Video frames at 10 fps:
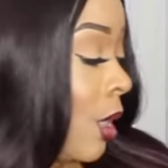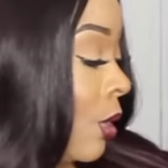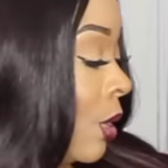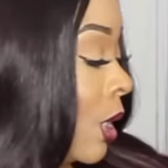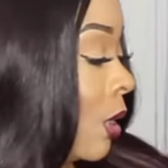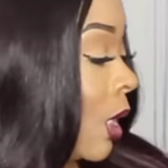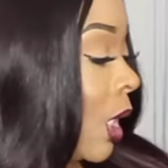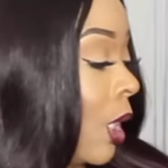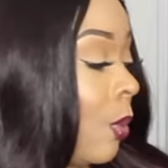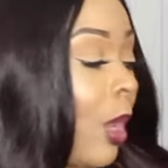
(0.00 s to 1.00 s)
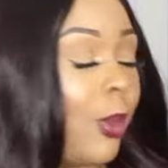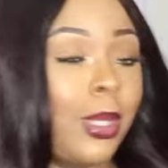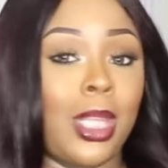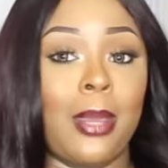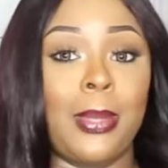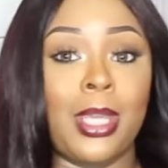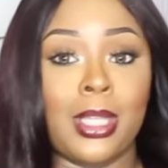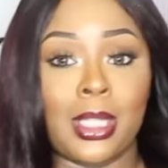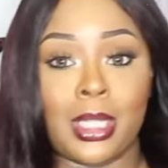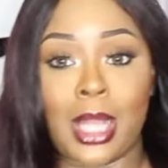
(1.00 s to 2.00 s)
So you still can get away with that
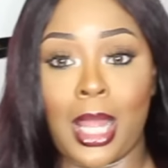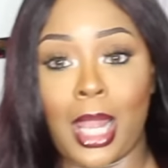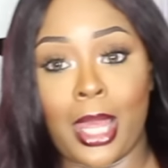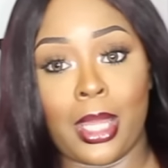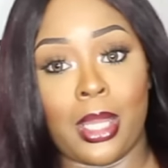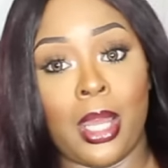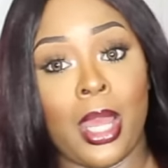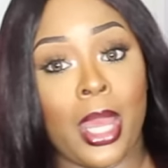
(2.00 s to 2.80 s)
because it's not like a